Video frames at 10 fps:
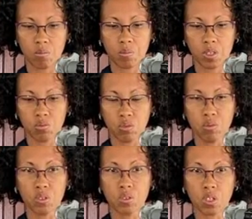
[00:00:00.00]
but we
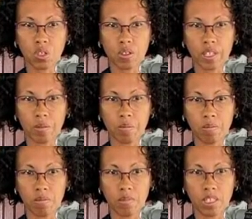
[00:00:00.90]
wouldn't call them
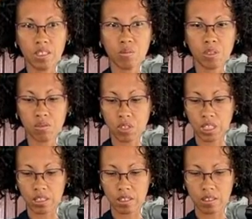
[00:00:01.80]
enemy,
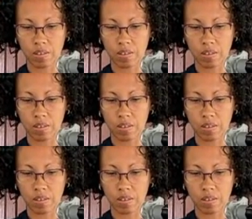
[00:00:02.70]
right?